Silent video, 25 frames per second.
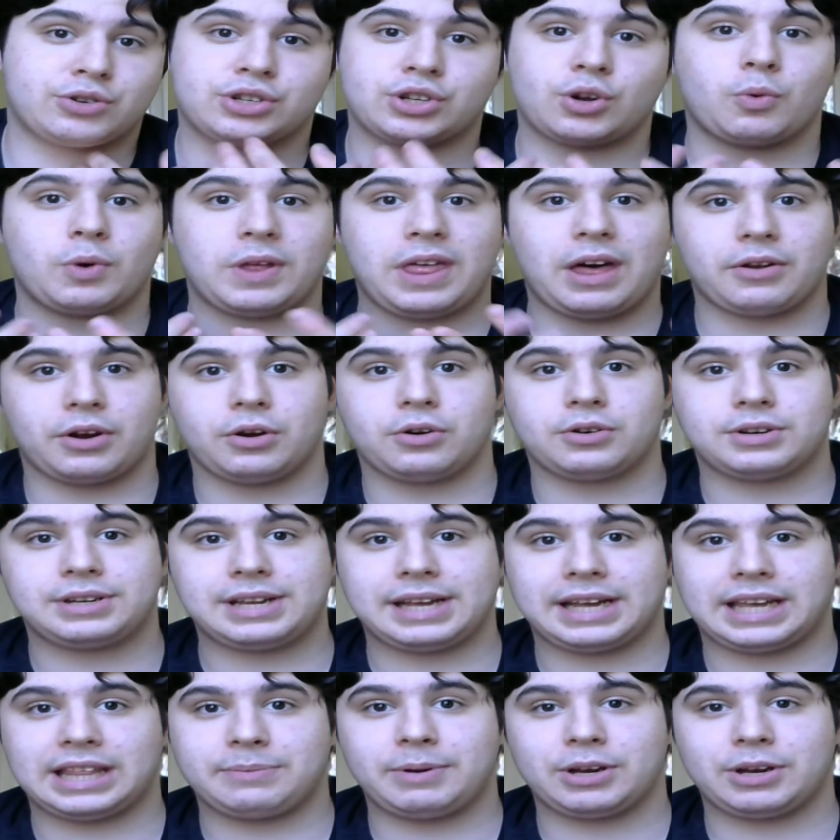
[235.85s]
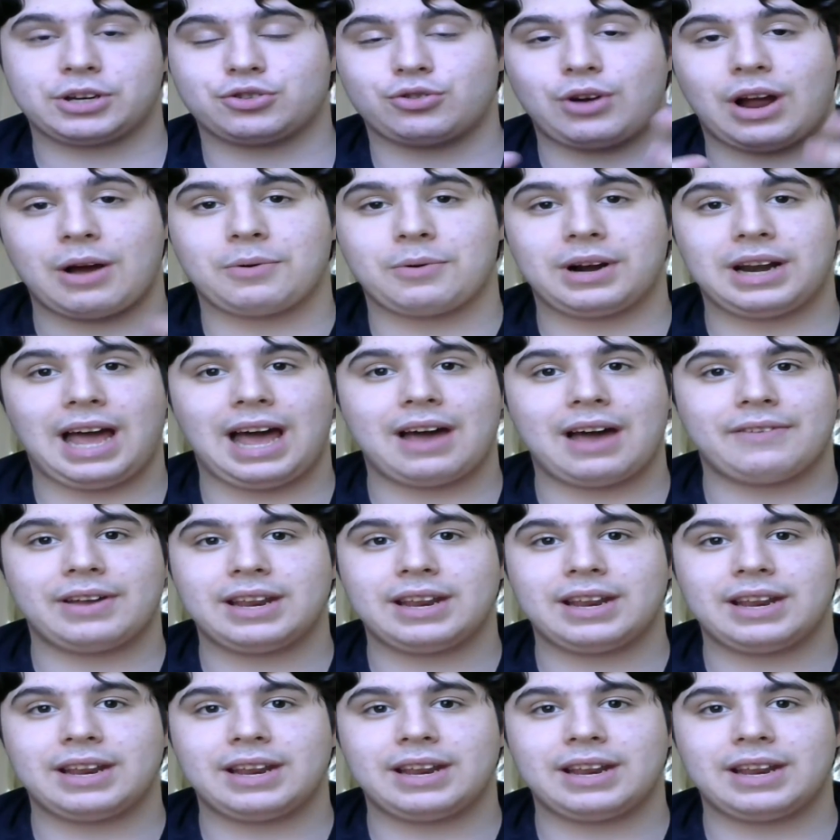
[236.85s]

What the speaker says: so without her taking the picture, I wouldn't have